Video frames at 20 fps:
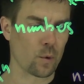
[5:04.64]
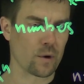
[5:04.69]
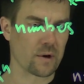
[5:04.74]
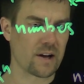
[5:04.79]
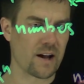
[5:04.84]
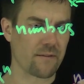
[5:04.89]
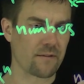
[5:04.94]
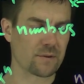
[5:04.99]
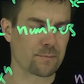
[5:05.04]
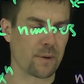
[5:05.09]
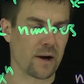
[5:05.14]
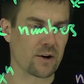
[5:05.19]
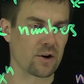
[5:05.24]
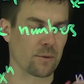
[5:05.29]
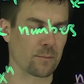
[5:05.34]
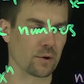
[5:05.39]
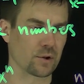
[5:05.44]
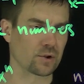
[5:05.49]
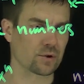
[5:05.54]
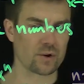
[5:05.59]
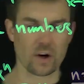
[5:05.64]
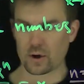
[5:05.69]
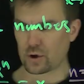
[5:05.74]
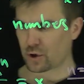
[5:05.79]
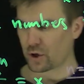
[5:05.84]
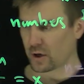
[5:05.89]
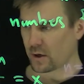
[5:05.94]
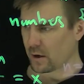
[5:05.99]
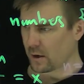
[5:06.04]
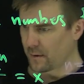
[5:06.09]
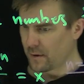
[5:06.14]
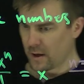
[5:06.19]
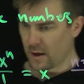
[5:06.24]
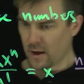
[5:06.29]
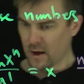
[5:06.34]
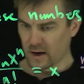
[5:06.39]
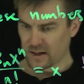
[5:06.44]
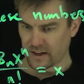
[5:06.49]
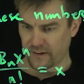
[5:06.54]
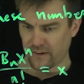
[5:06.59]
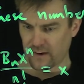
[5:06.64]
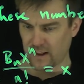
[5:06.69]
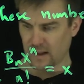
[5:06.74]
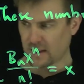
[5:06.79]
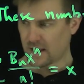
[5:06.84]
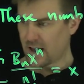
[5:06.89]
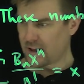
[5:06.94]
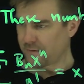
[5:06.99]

we're going to have this binomial structure, because if I take